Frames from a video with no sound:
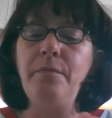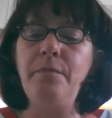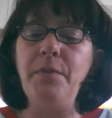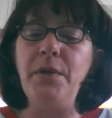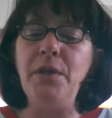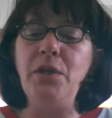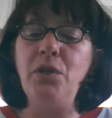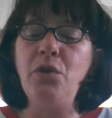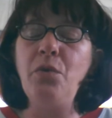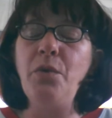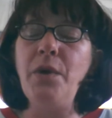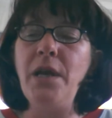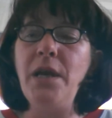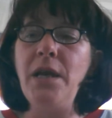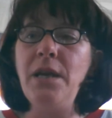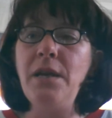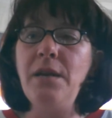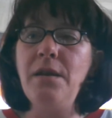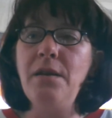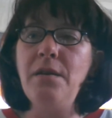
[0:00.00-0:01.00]

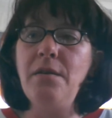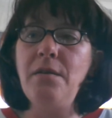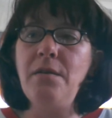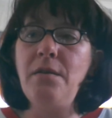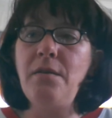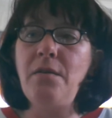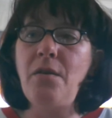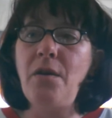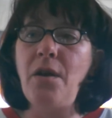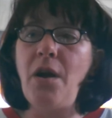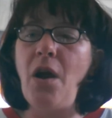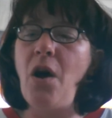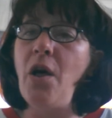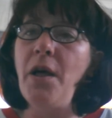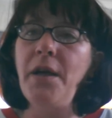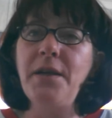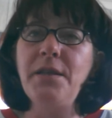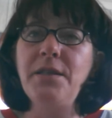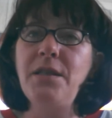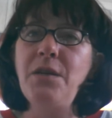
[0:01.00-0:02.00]
And all
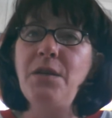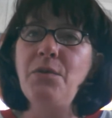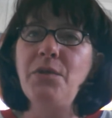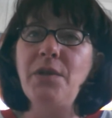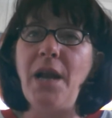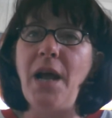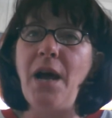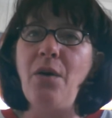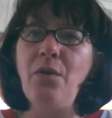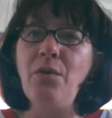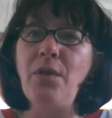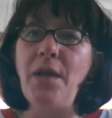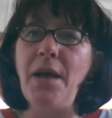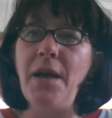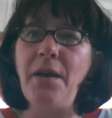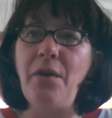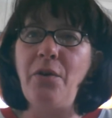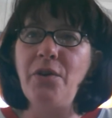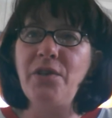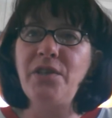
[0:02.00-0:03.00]
I could see was an
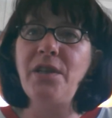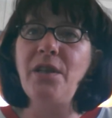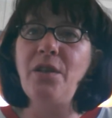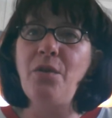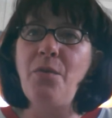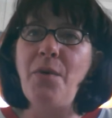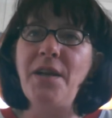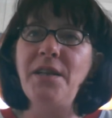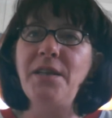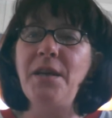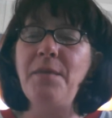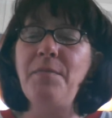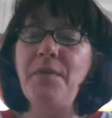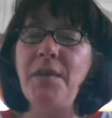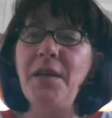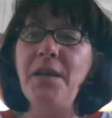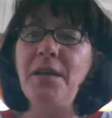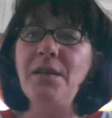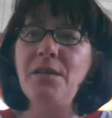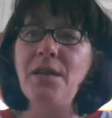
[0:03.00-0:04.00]
outline or a silhouette type
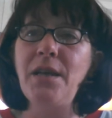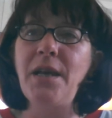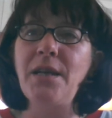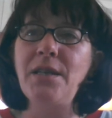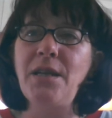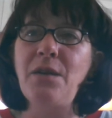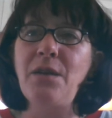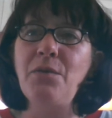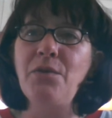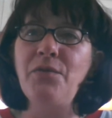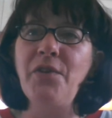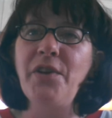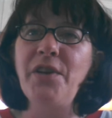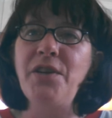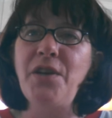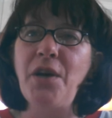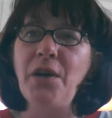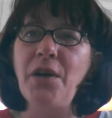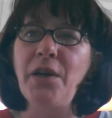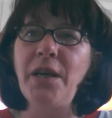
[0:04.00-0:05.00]
thing, because like I said, it was very
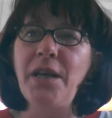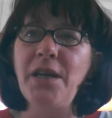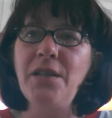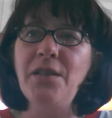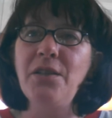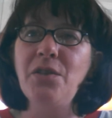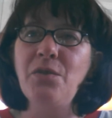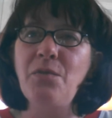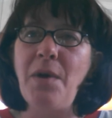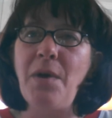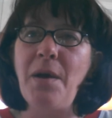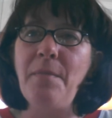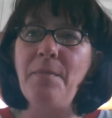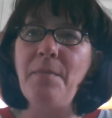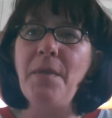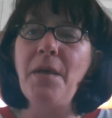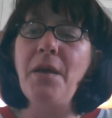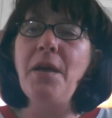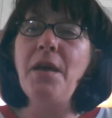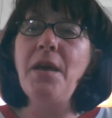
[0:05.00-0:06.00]
dark in the swamp.
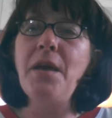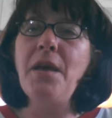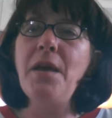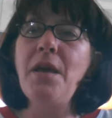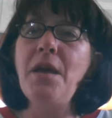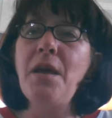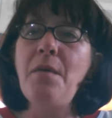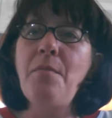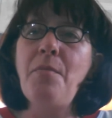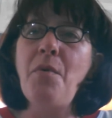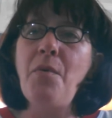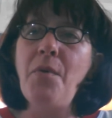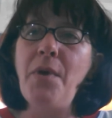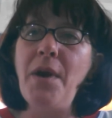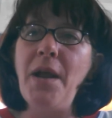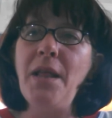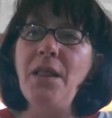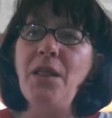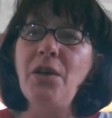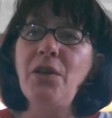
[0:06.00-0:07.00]
But
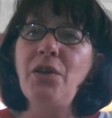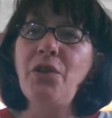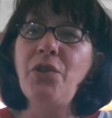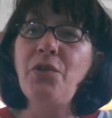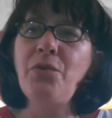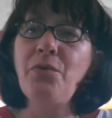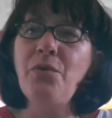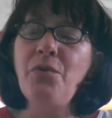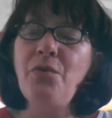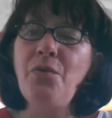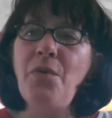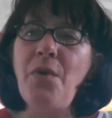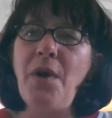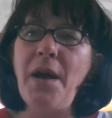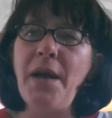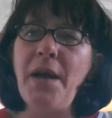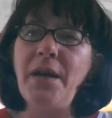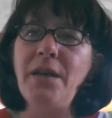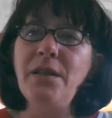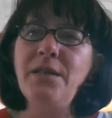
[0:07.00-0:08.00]
when I looked through,
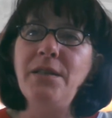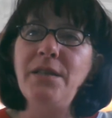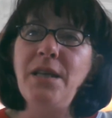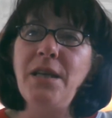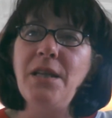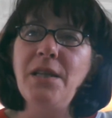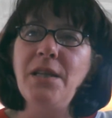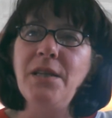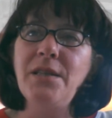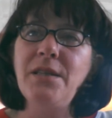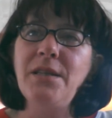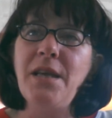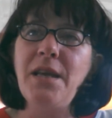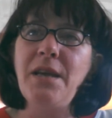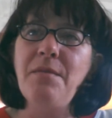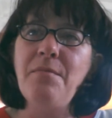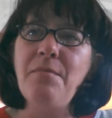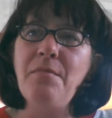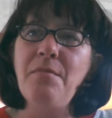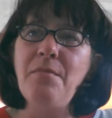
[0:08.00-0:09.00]
I could see this
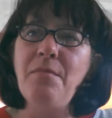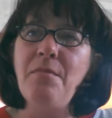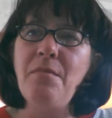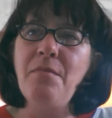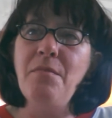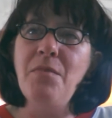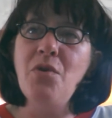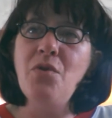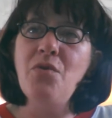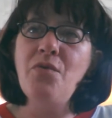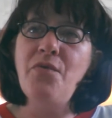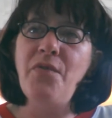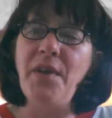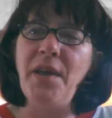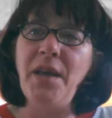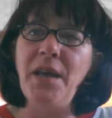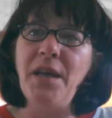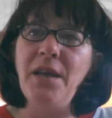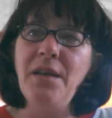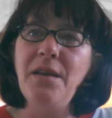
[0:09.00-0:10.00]
thing
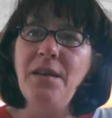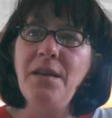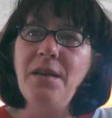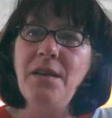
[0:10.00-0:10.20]
moving,